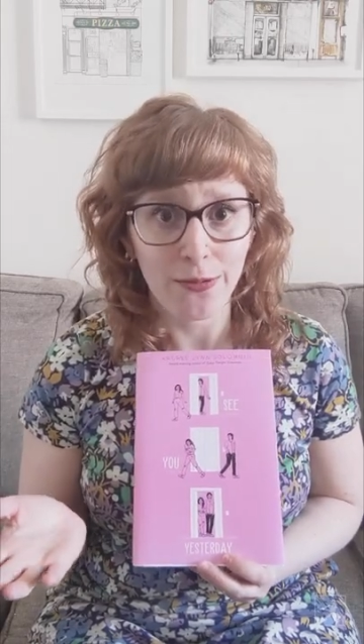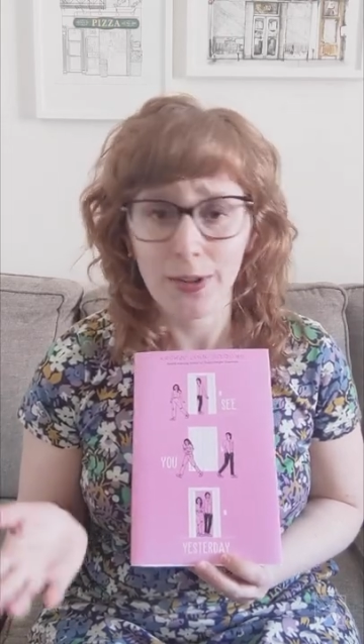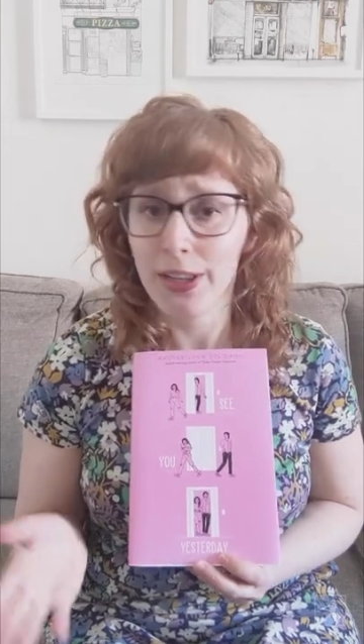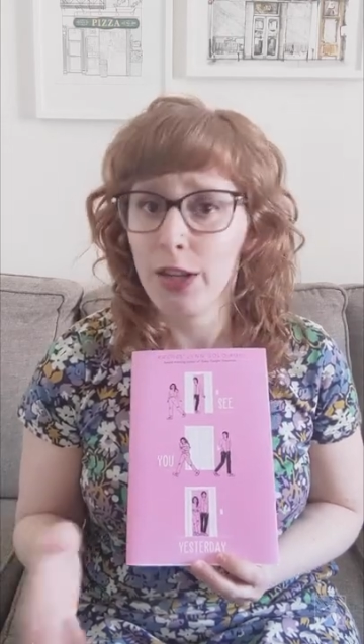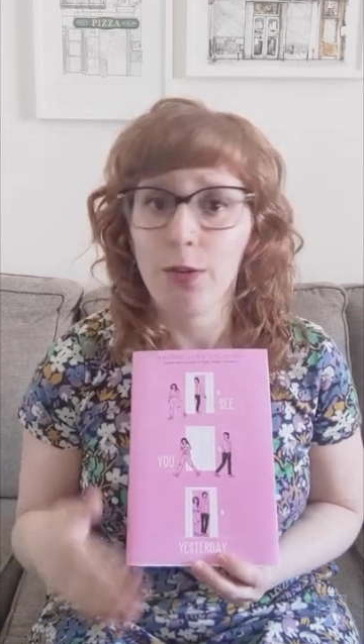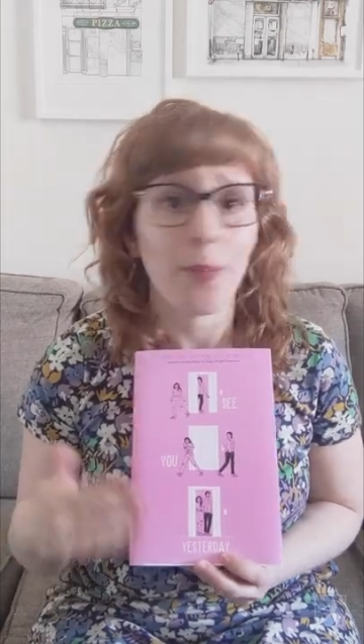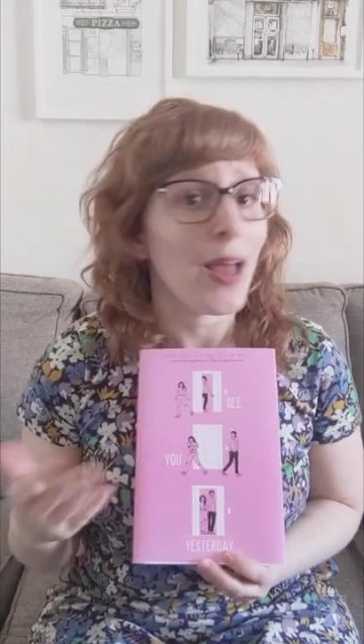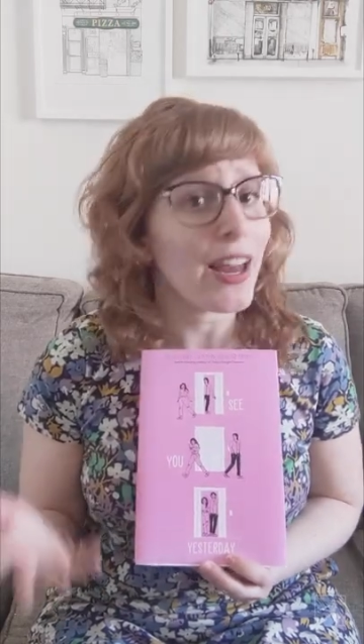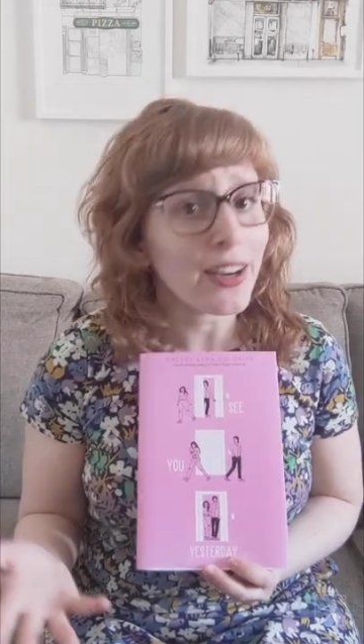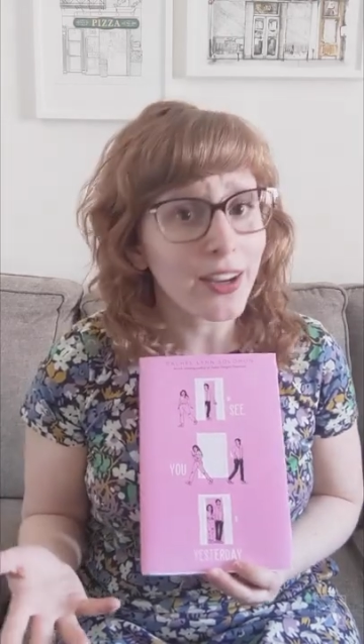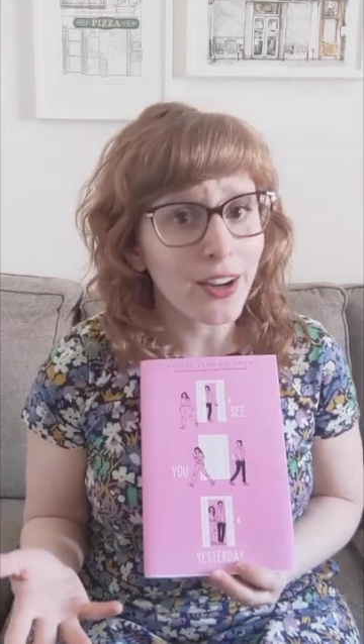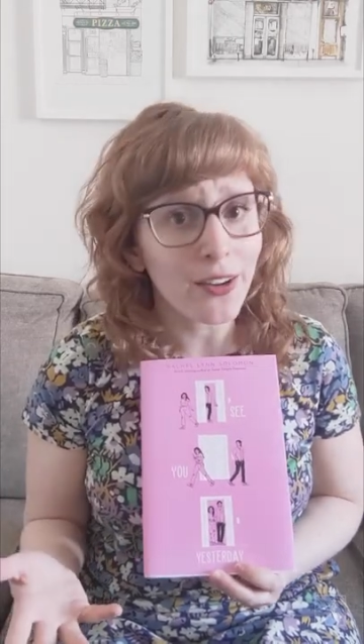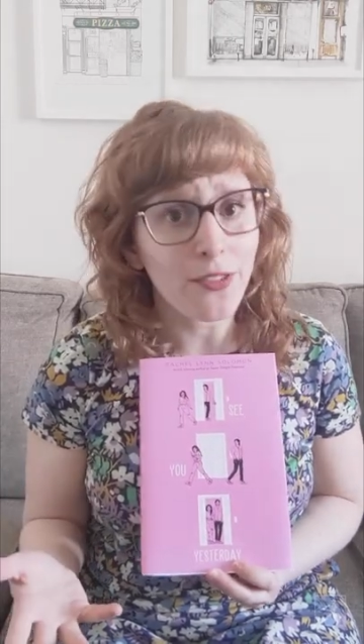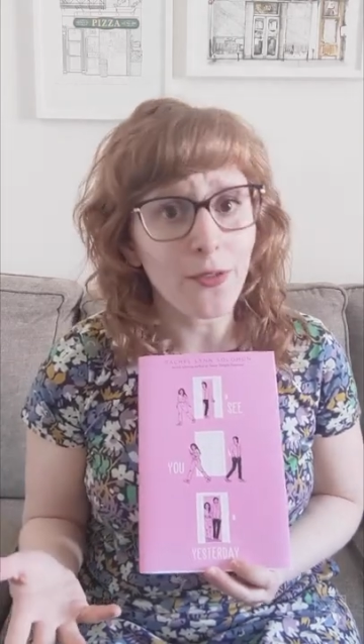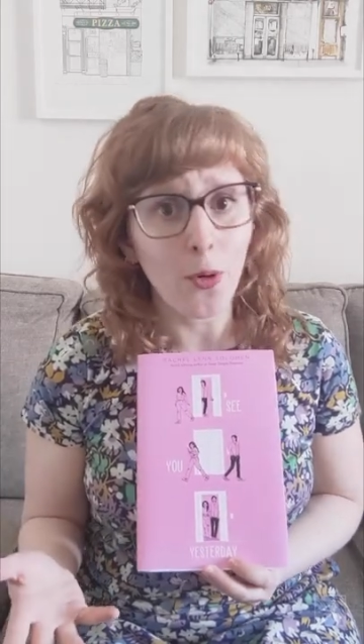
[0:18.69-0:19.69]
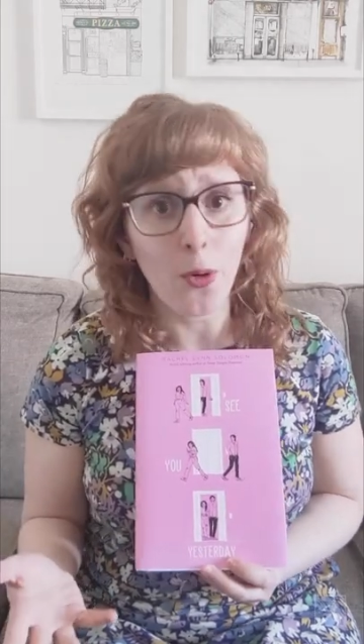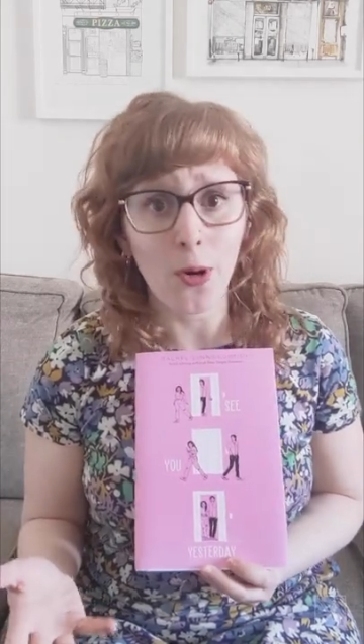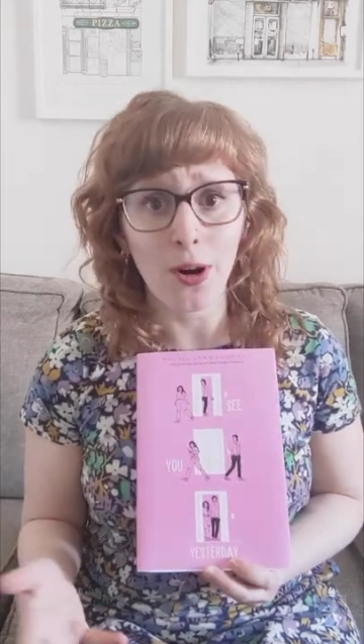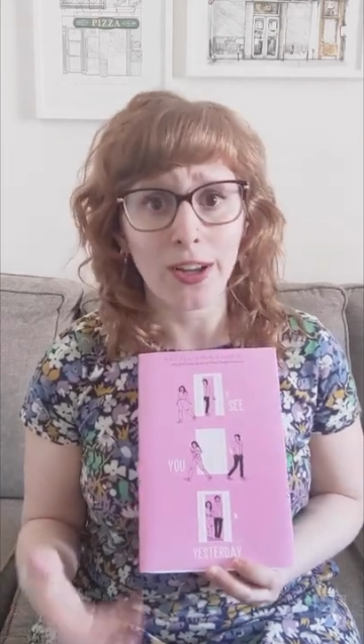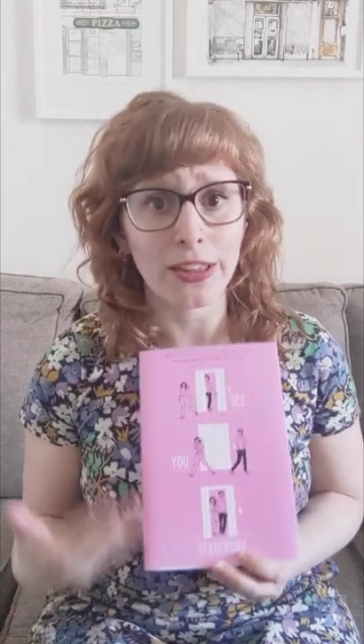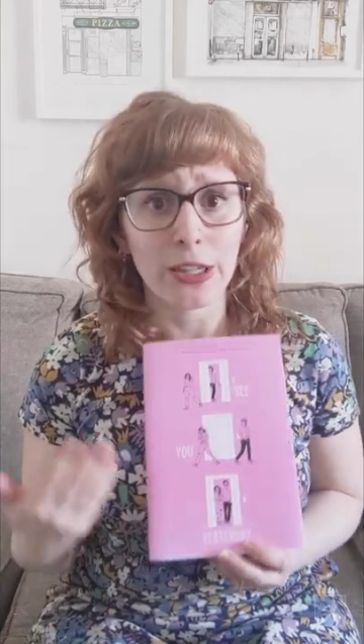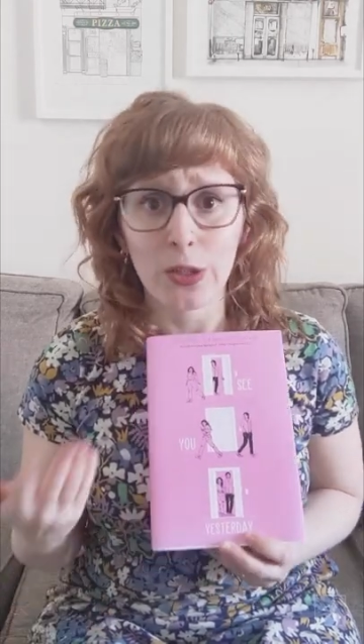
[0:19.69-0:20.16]
really repetitive
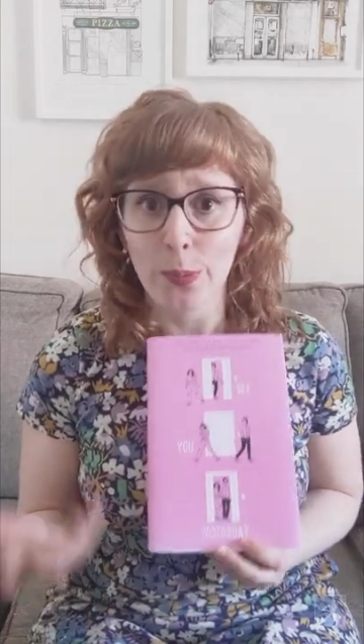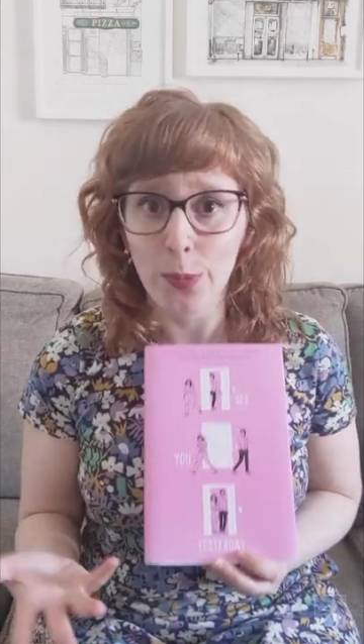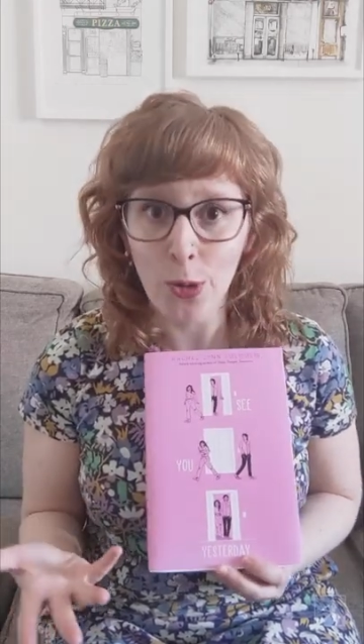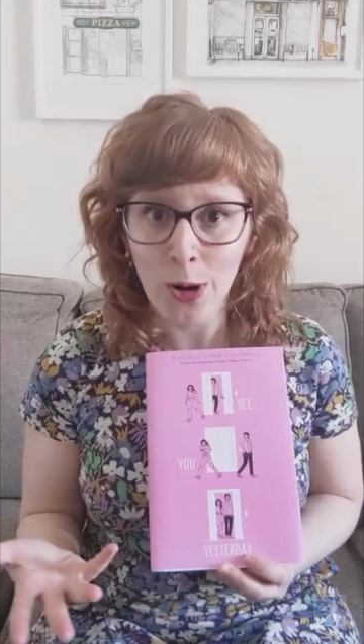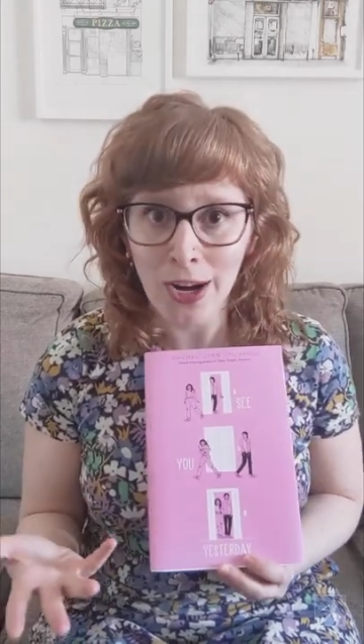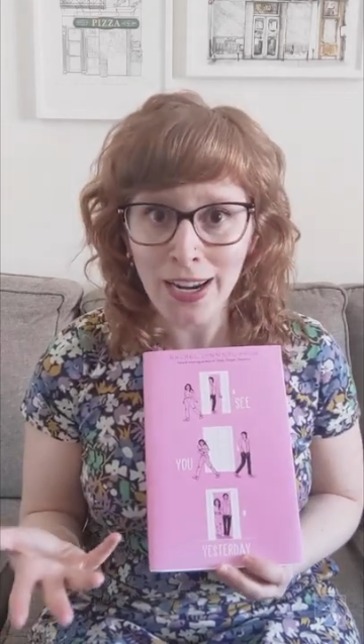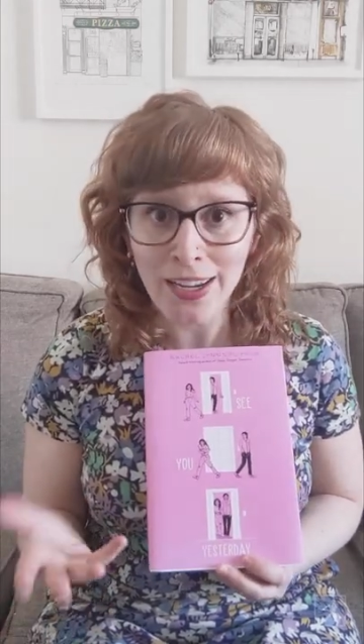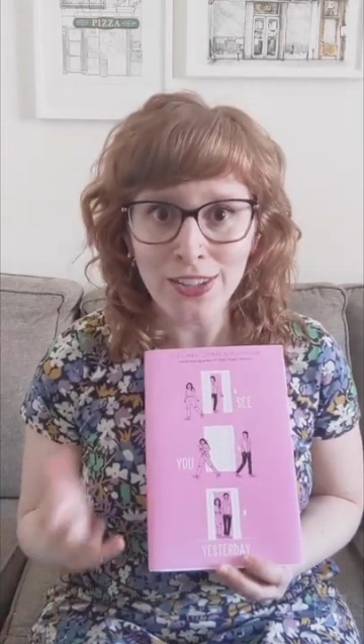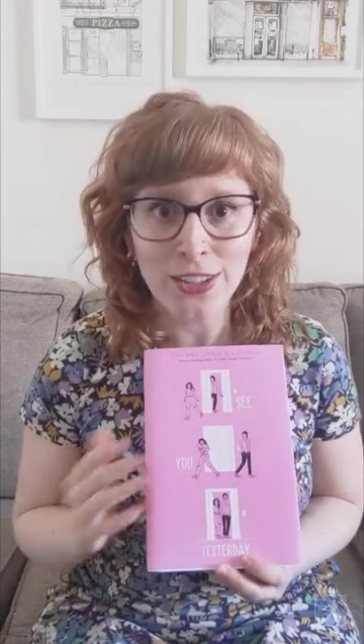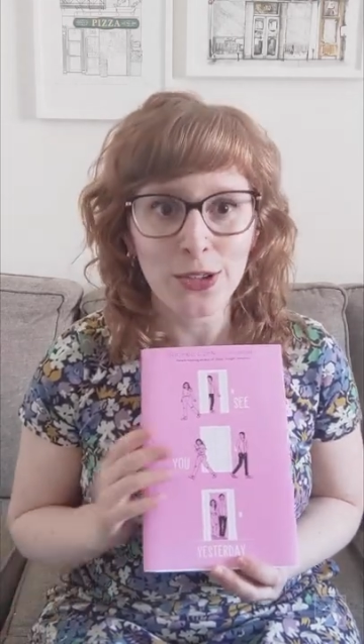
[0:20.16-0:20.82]
or a little boring.